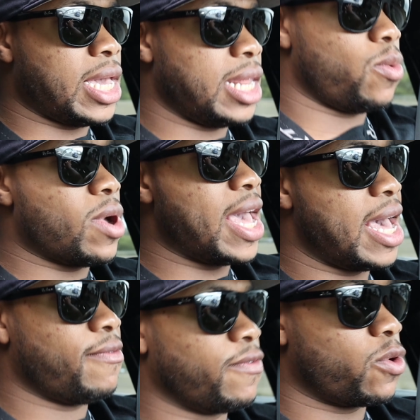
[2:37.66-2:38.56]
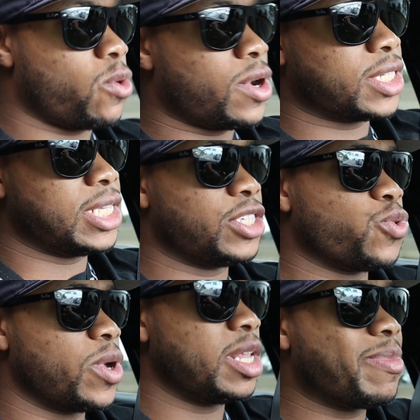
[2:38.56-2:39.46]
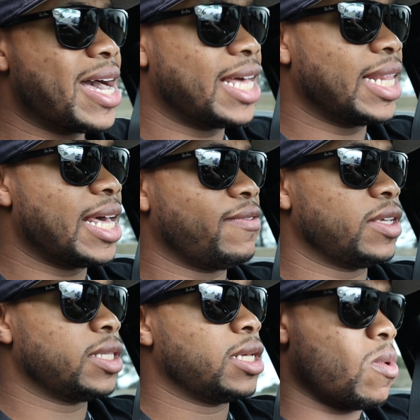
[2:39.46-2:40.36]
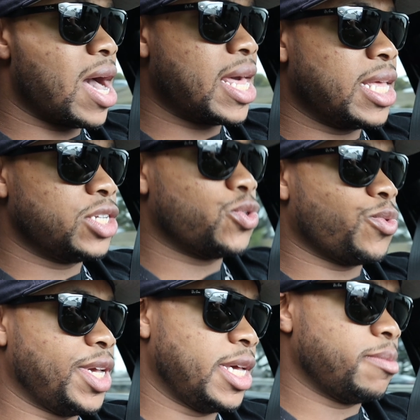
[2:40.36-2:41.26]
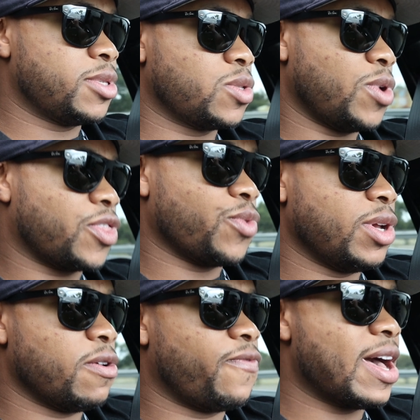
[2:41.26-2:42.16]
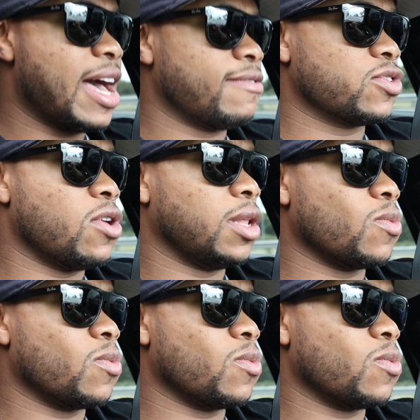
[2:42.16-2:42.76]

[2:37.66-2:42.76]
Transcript: and it will have, of course, the 20/11 wide-inch rims with 305s all